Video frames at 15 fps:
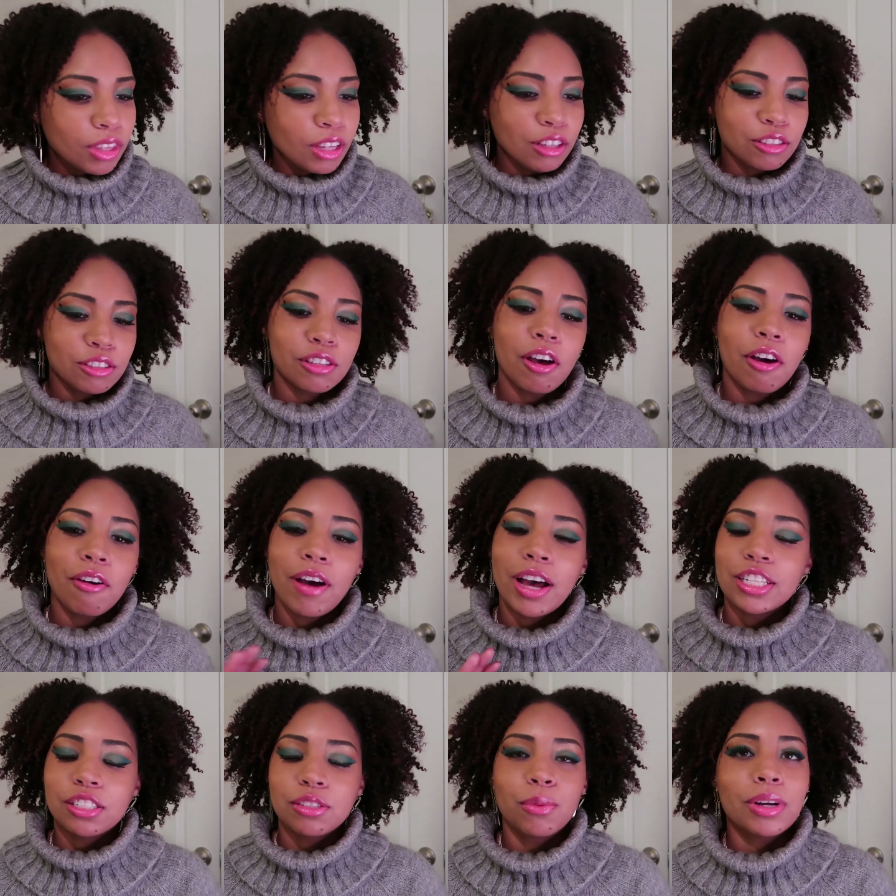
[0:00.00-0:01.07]
So
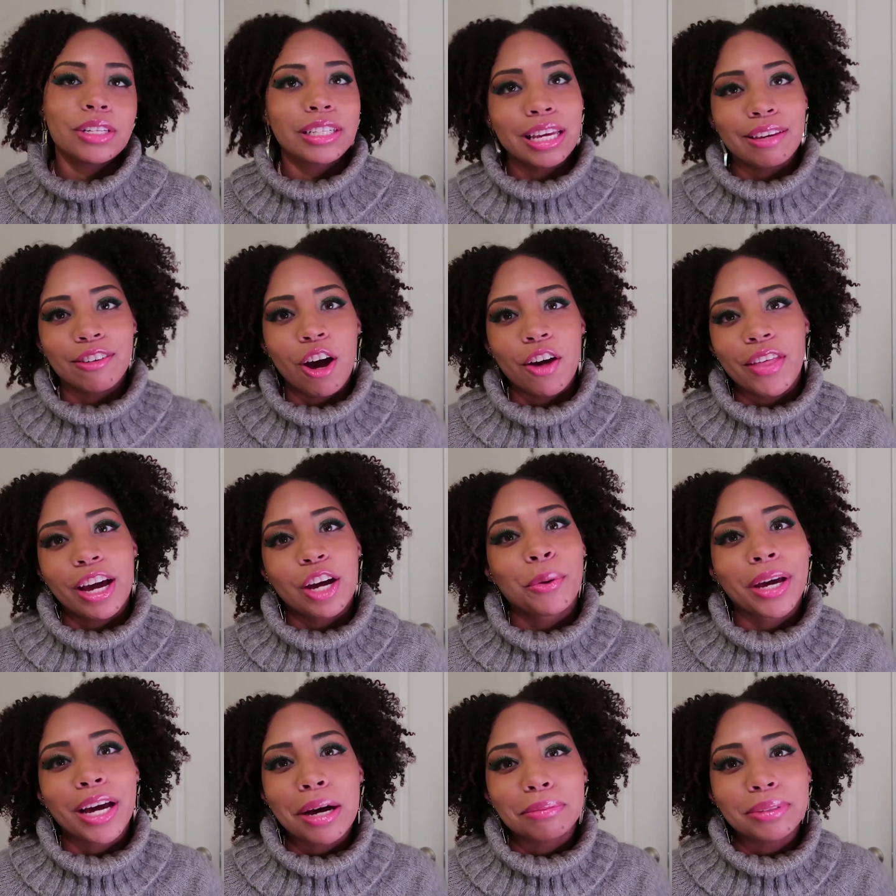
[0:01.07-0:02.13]
I just wanted to give y'all that
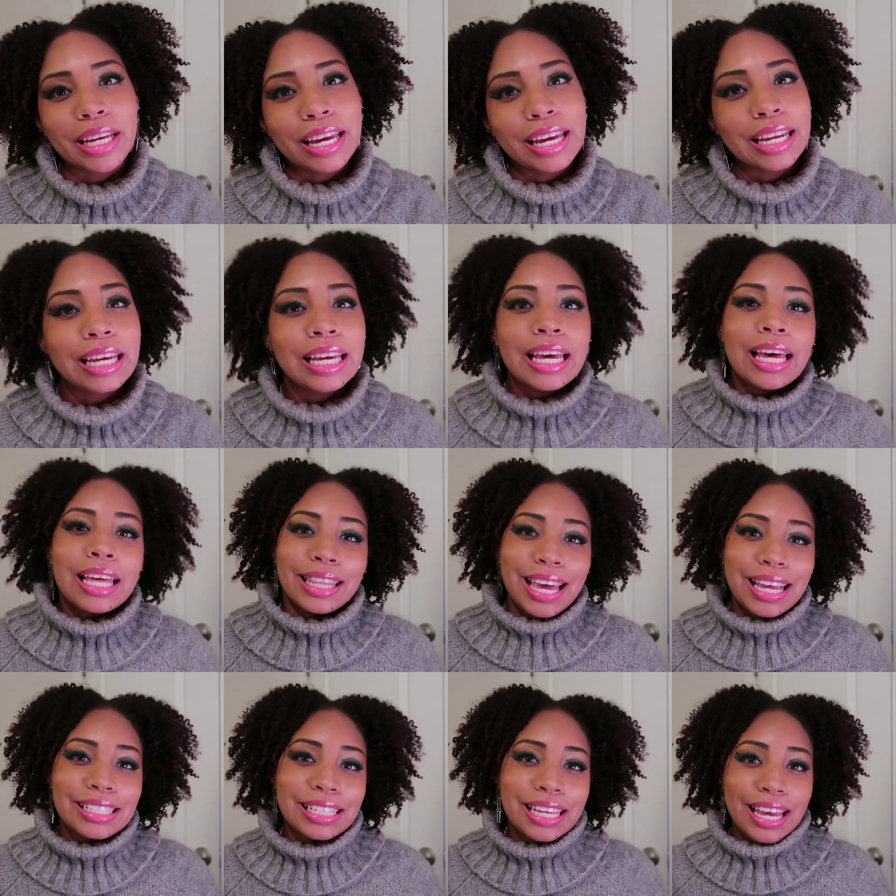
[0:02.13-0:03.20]
quick update.
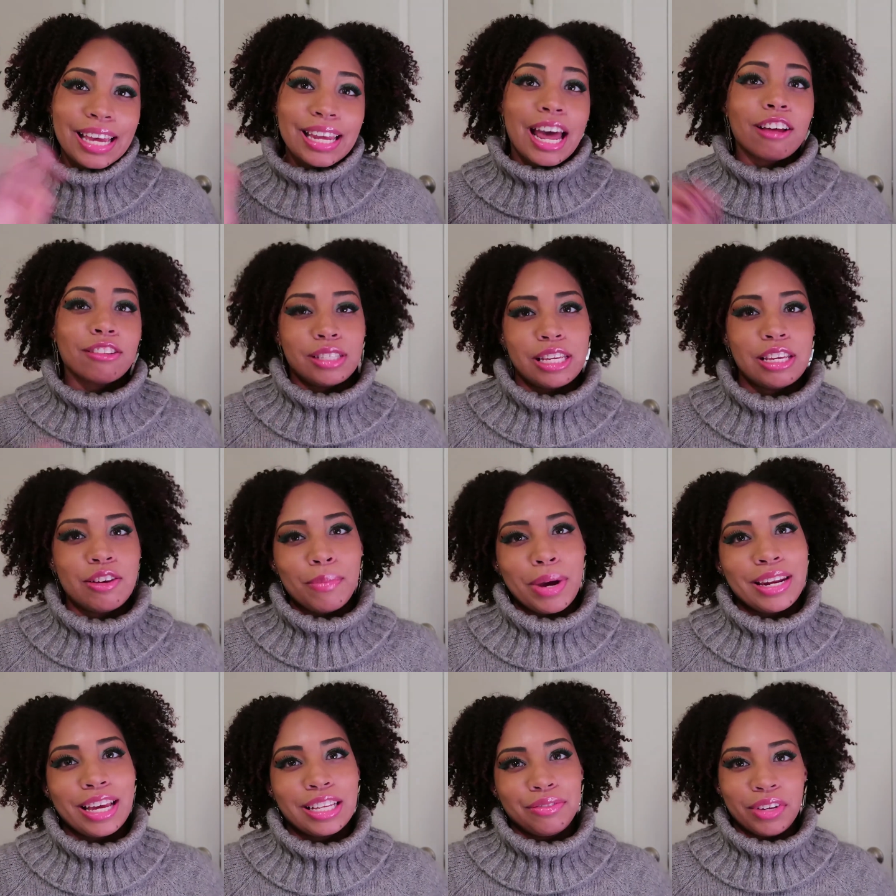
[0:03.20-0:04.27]
Thanks again. I'll see you in my
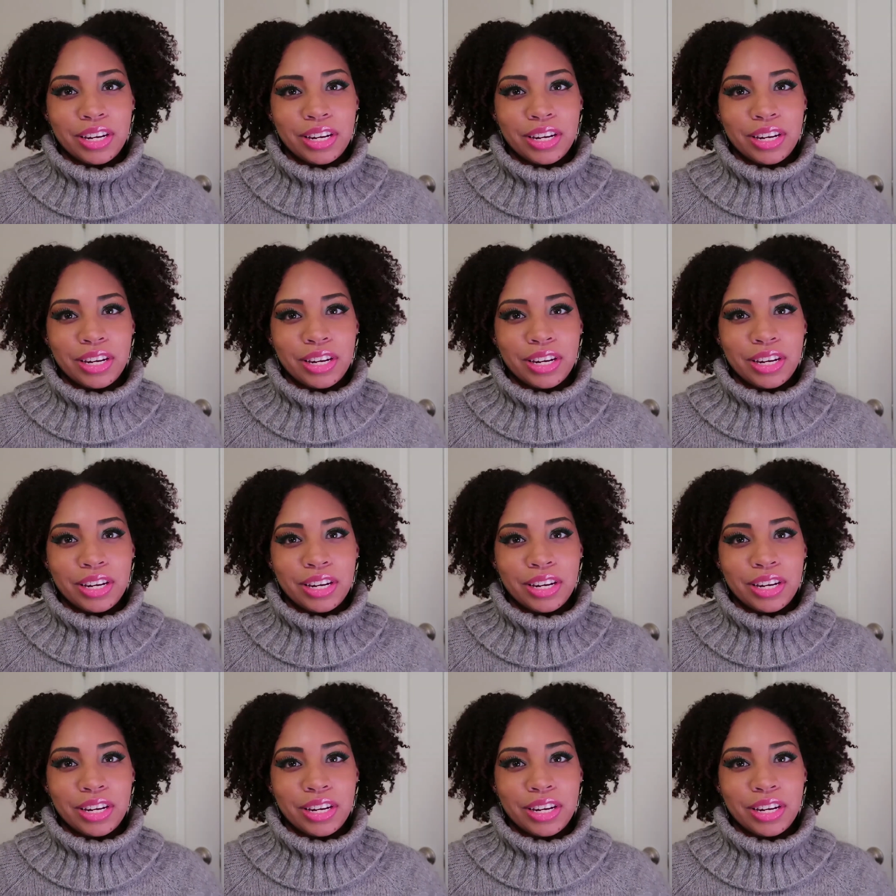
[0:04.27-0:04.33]
next